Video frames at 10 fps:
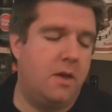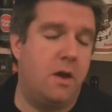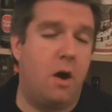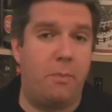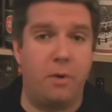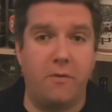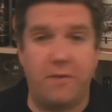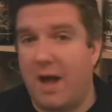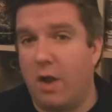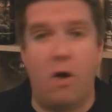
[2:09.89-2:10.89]
hop
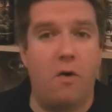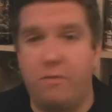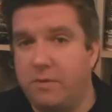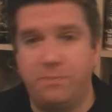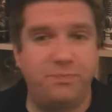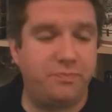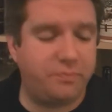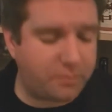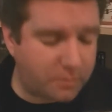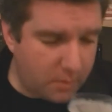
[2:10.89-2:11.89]
profile of
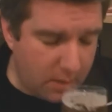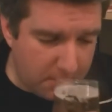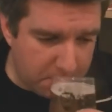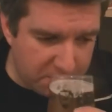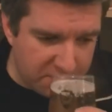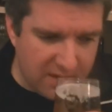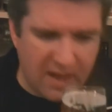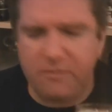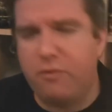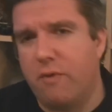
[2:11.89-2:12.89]

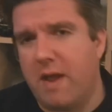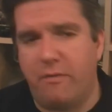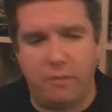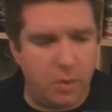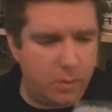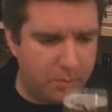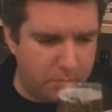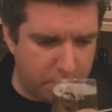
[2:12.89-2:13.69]
kind of grapefruit.